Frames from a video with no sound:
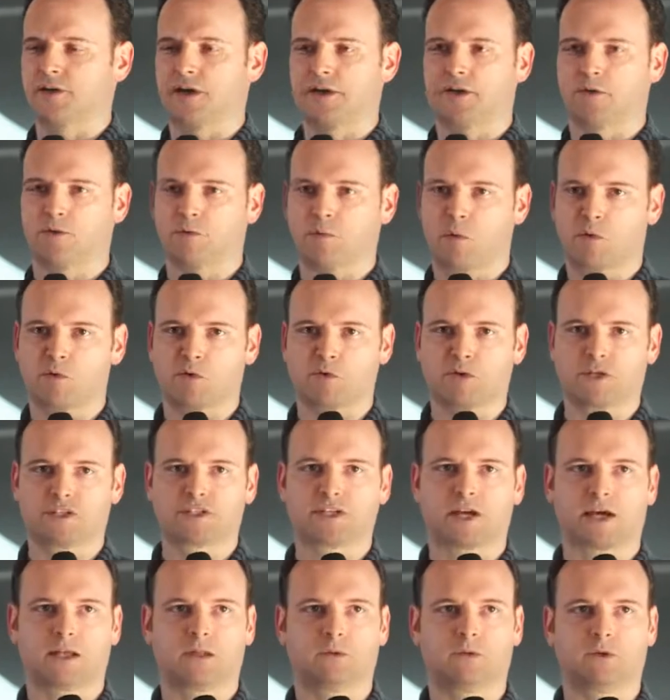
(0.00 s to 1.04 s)
I don't remember what his
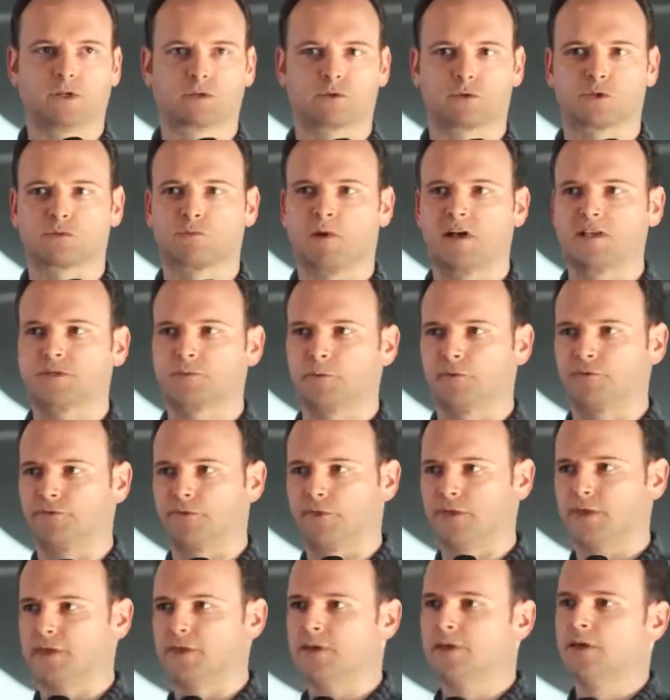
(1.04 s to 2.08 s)
title was, responsible for
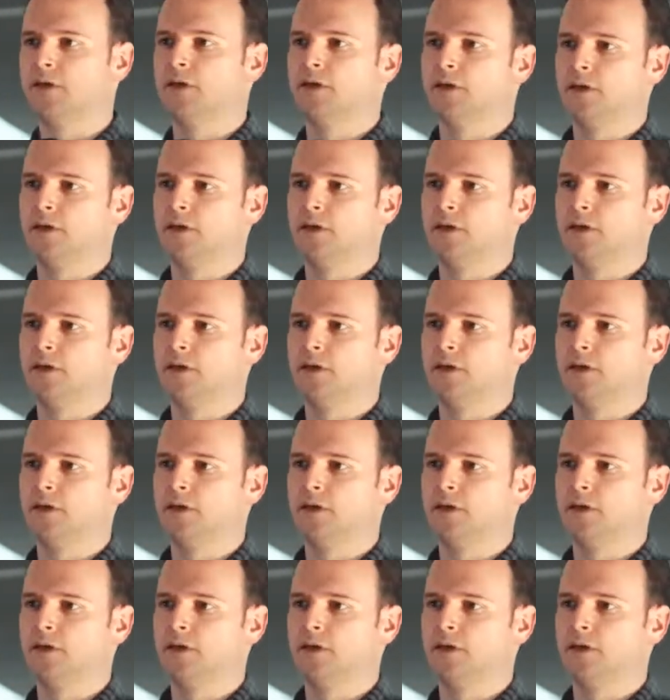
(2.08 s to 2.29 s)
the